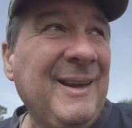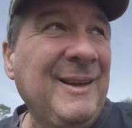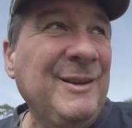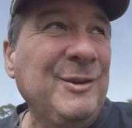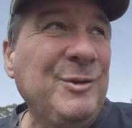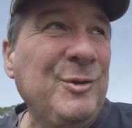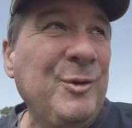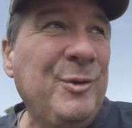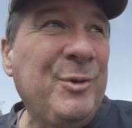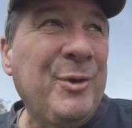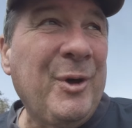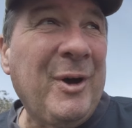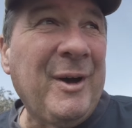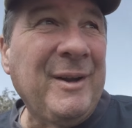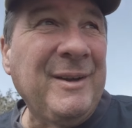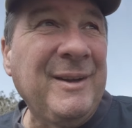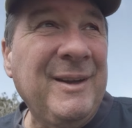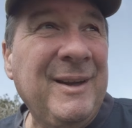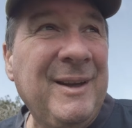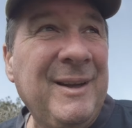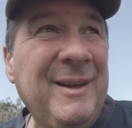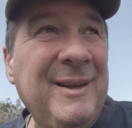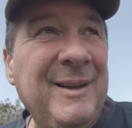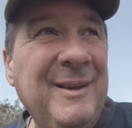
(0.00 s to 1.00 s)
And you thought
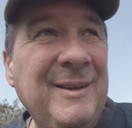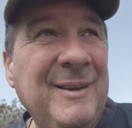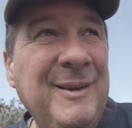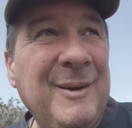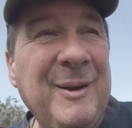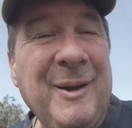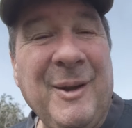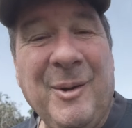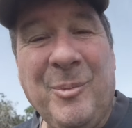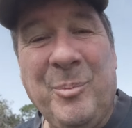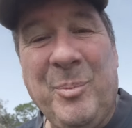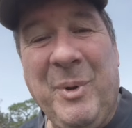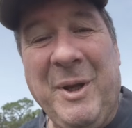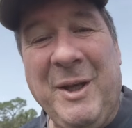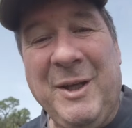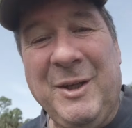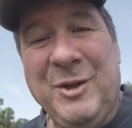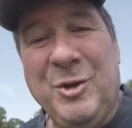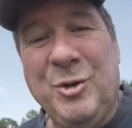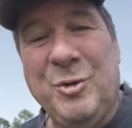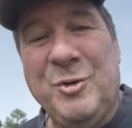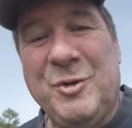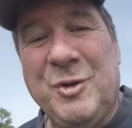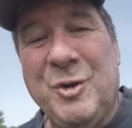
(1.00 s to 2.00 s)
being
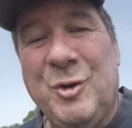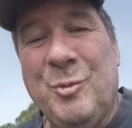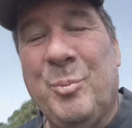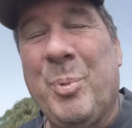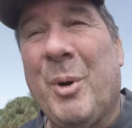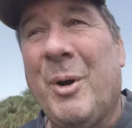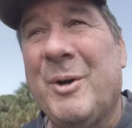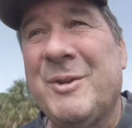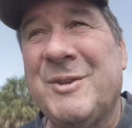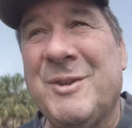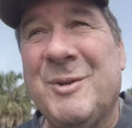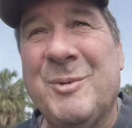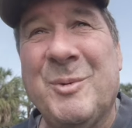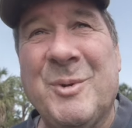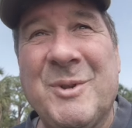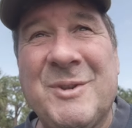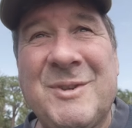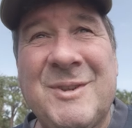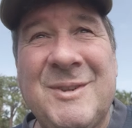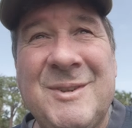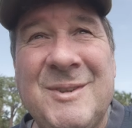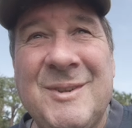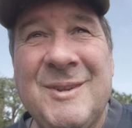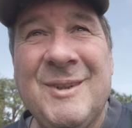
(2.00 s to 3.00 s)
a YouTube person
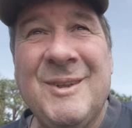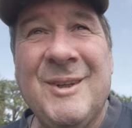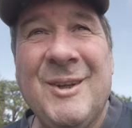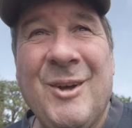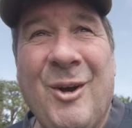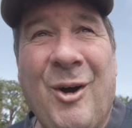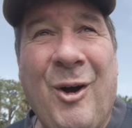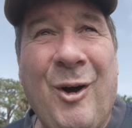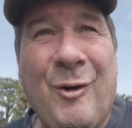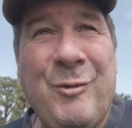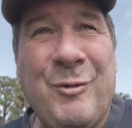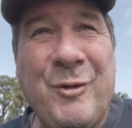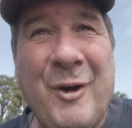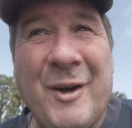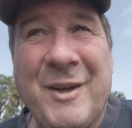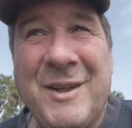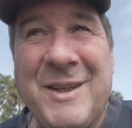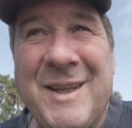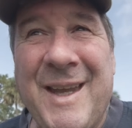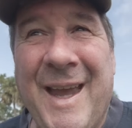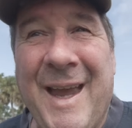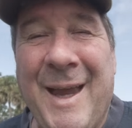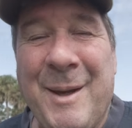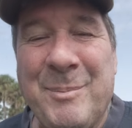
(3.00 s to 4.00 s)
was all fun
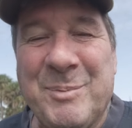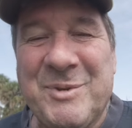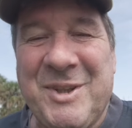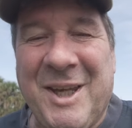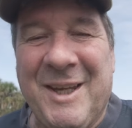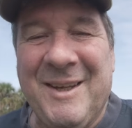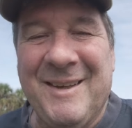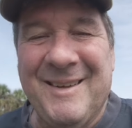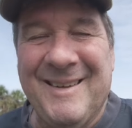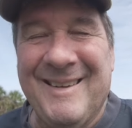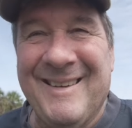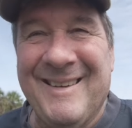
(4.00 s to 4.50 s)
and games.